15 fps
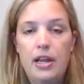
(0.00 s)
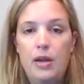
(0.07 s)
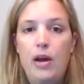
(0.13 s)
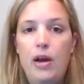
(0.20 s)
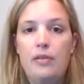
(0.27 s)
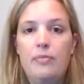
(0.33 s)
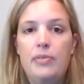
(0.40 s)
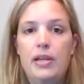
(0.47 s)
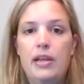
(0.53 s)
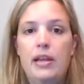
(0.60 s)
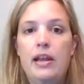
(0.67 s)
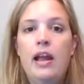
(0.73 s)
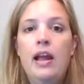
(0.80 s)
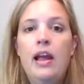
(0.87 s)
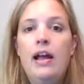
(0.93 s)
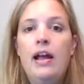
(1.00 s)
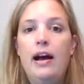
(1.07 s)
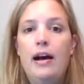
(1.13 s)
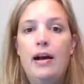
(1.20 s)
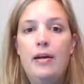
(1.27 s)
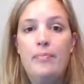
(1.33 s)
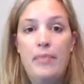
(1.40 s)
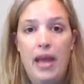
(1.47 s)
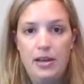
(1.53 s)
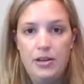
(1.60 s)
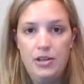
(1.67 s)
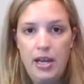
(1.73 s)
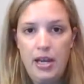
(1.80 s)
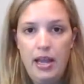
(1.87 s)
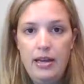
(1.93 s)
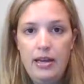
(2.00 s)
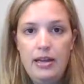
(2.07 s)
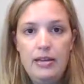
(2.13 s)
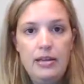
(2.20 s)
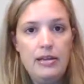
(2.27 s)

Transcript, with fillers: They want to be um, educated